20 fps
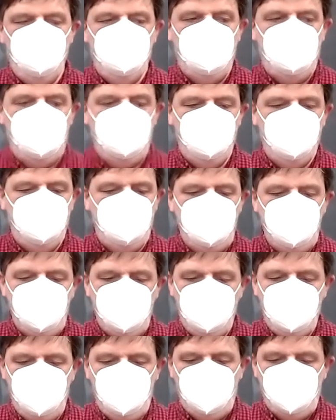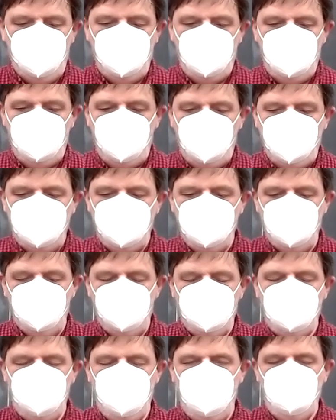probably you can't write
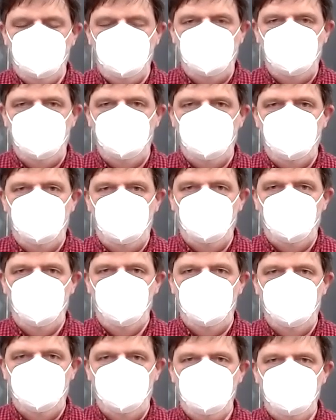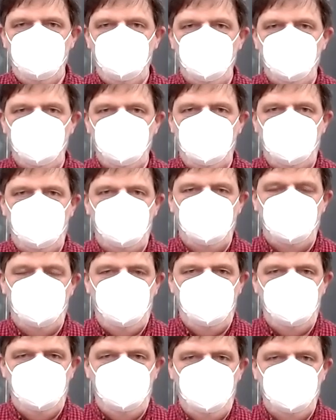substantially about more than two, so that
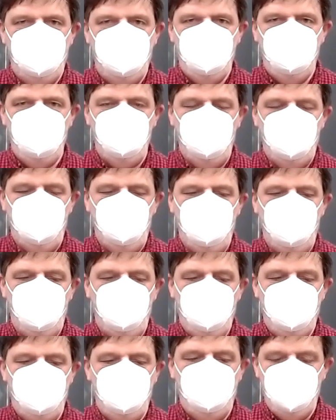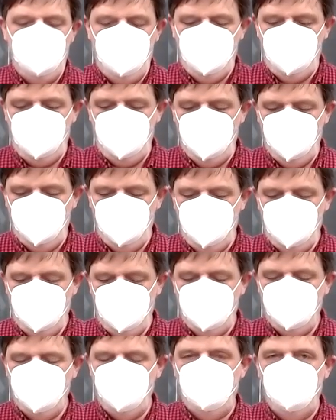probably means two. I mean, given that
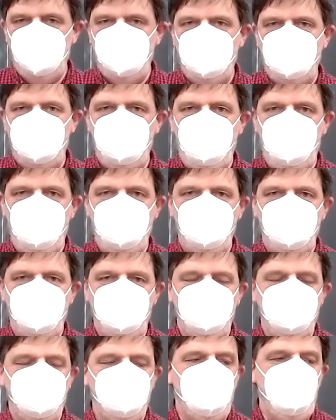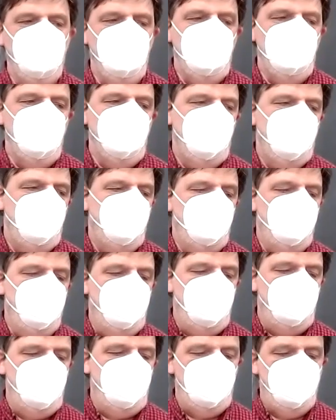it's four to six pages,
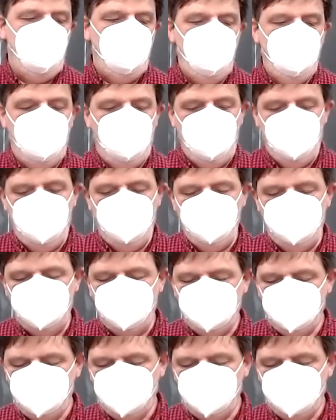but um,